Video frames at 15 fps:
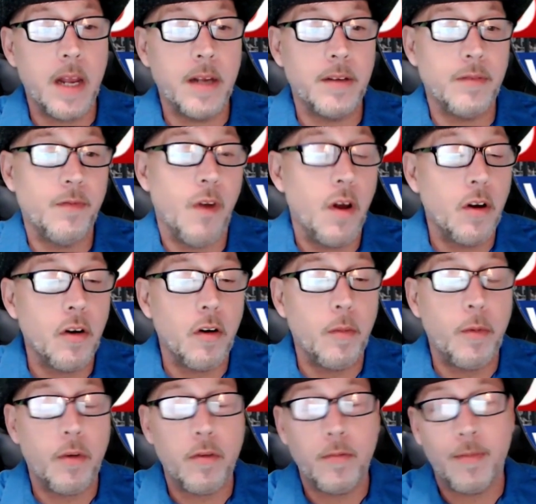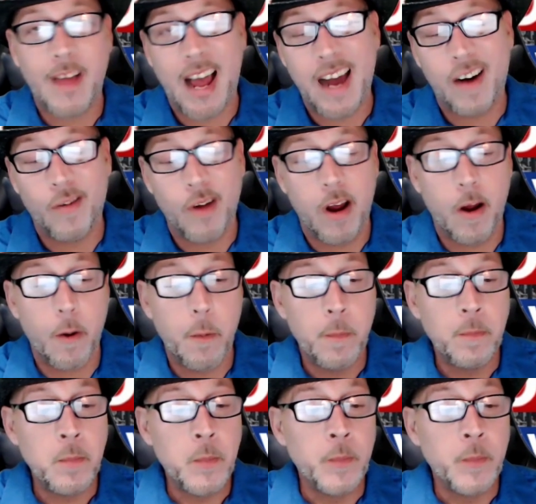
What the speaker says: vulnerable, I don't know.